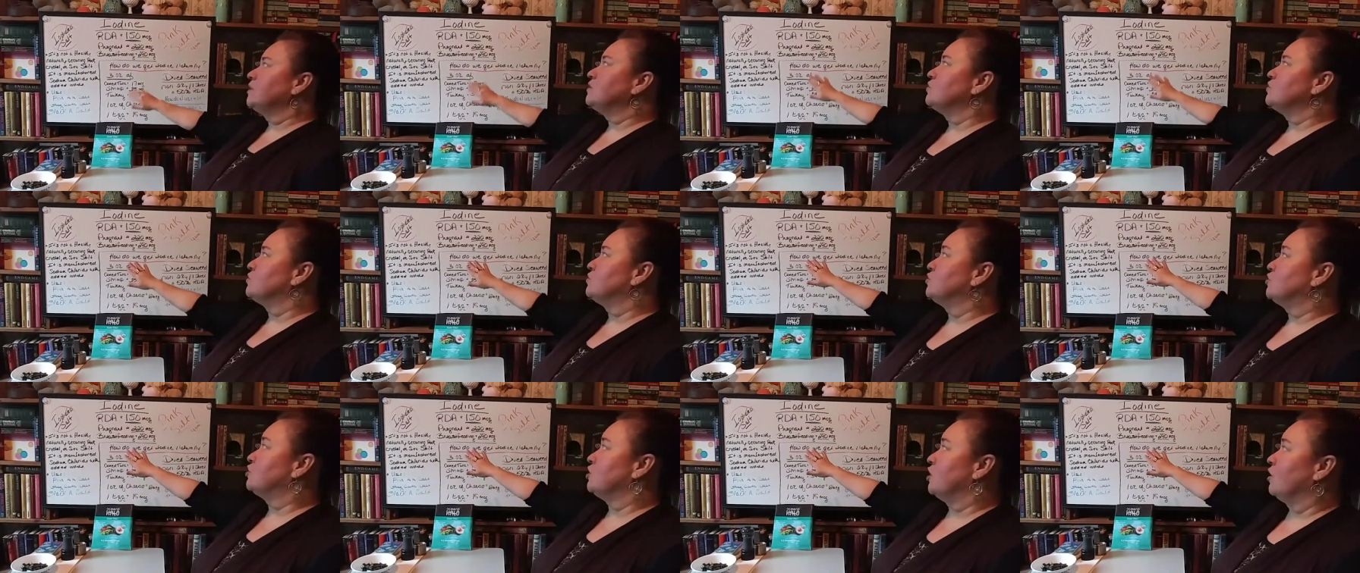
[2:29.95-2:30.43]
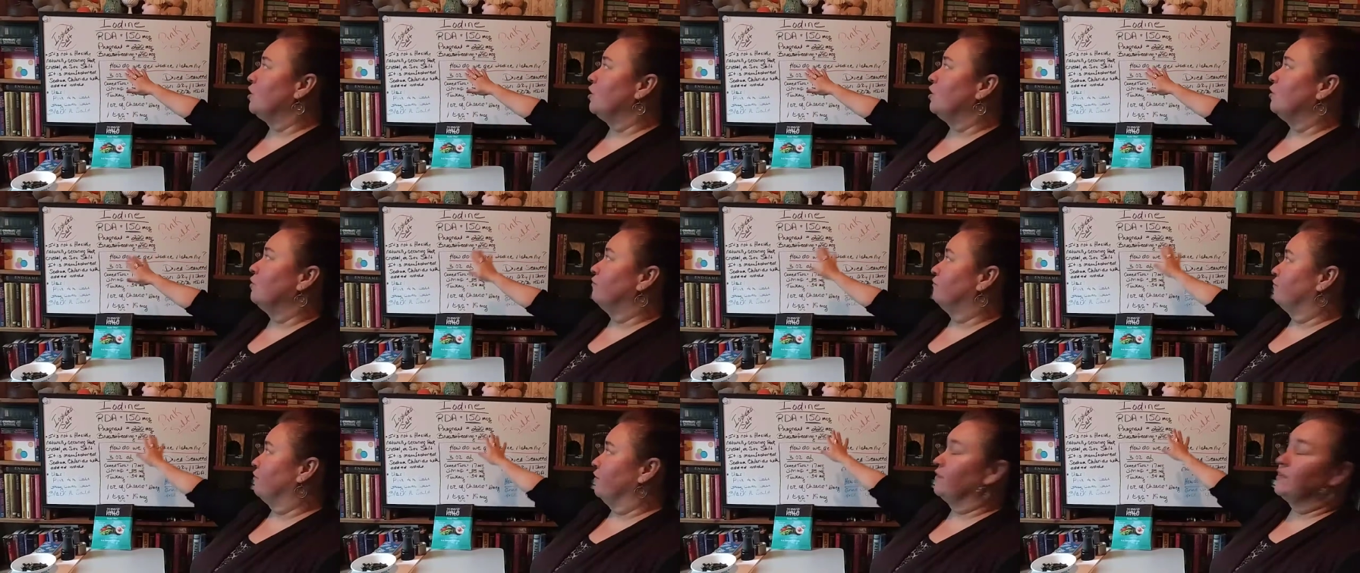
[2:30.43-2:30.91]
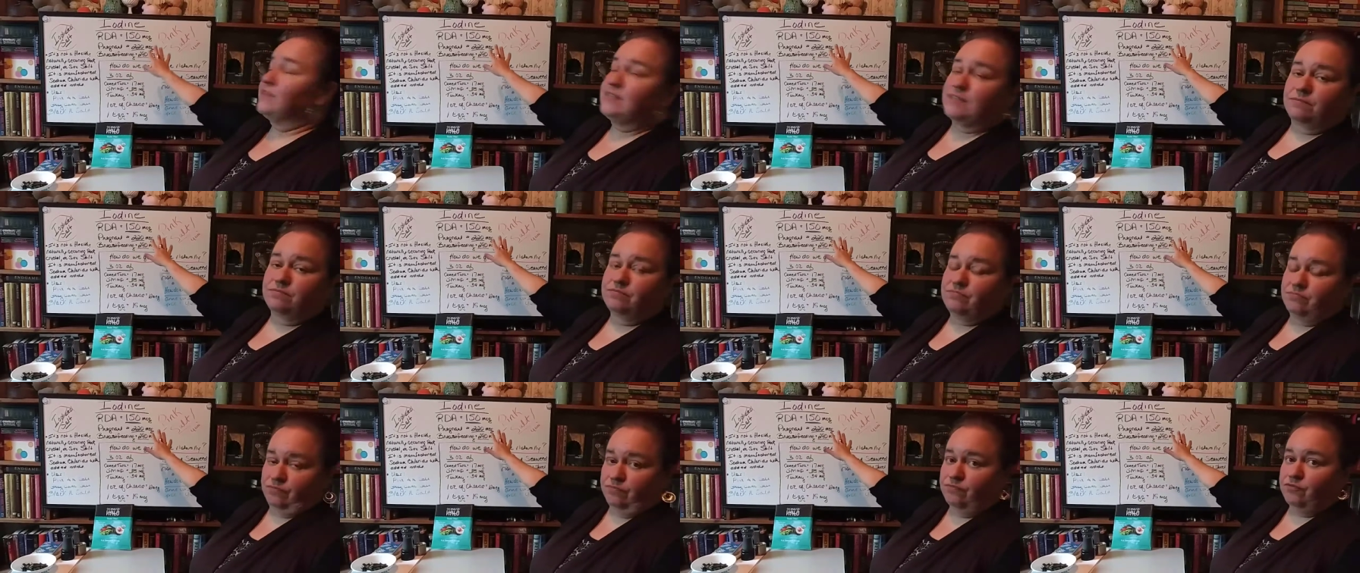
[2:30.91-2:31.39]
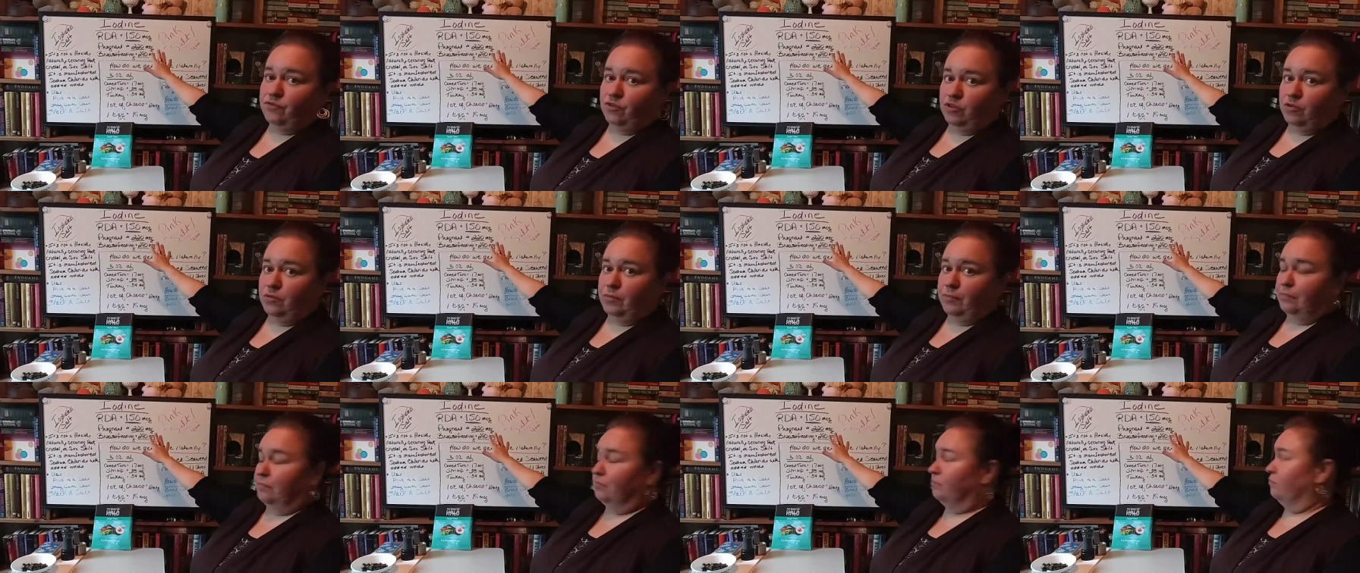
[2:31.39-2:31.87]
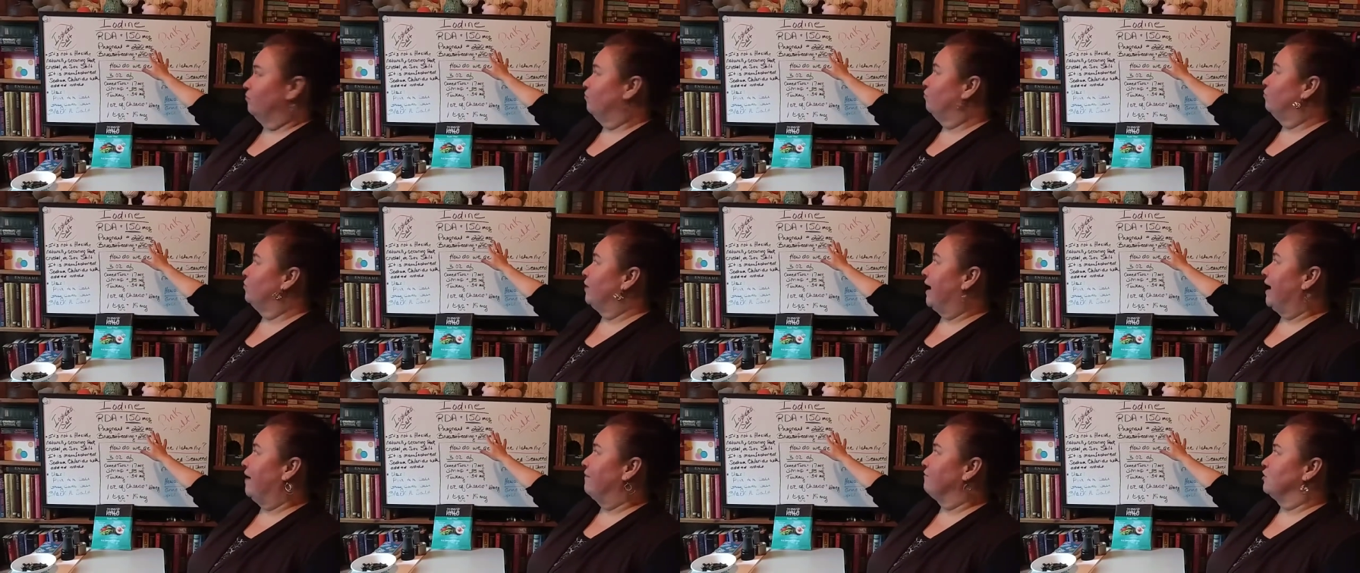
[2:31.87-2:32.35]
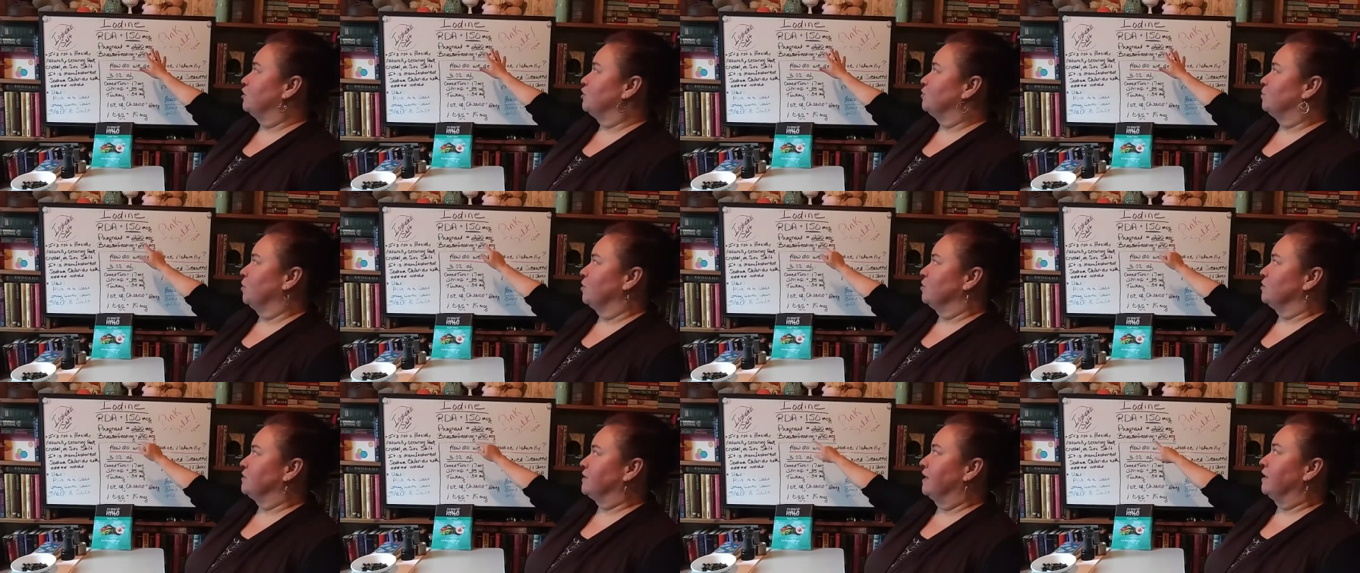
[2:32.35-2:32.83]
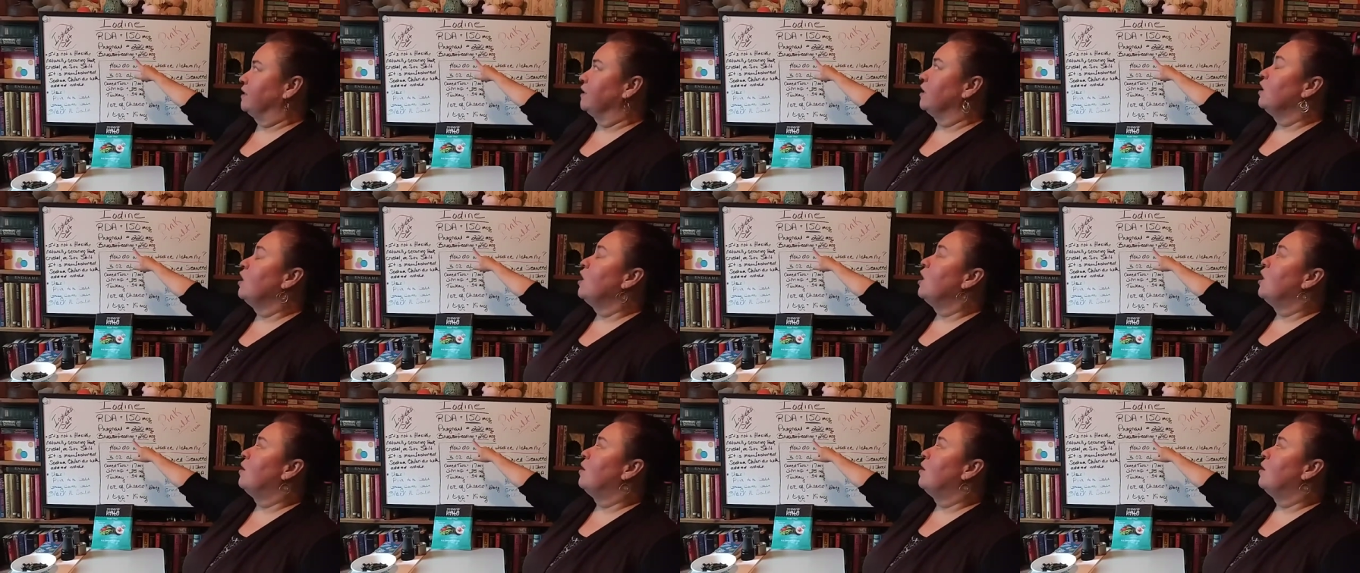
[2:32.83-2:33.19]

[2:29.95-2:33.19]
So for the average person,